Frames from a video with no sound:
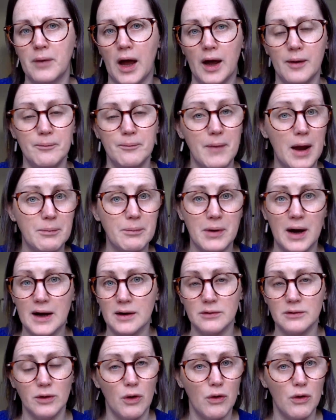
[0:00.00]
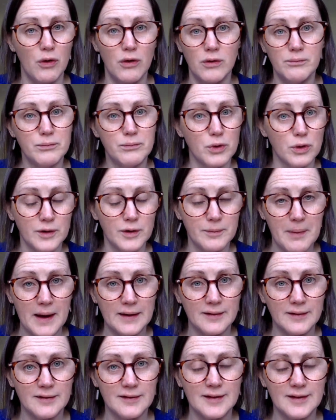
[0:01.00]
mobile or
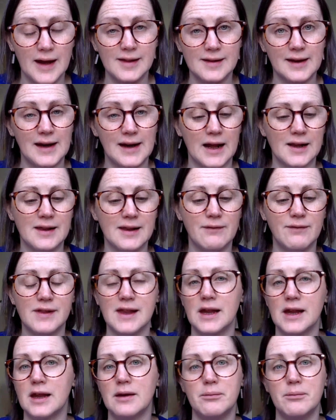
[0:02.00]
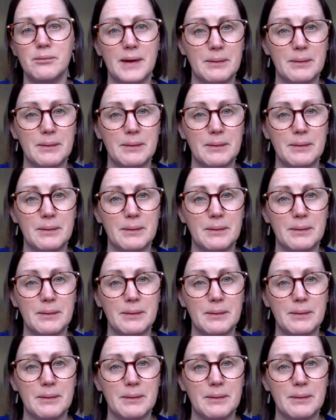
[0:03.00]
broadband data connectivity,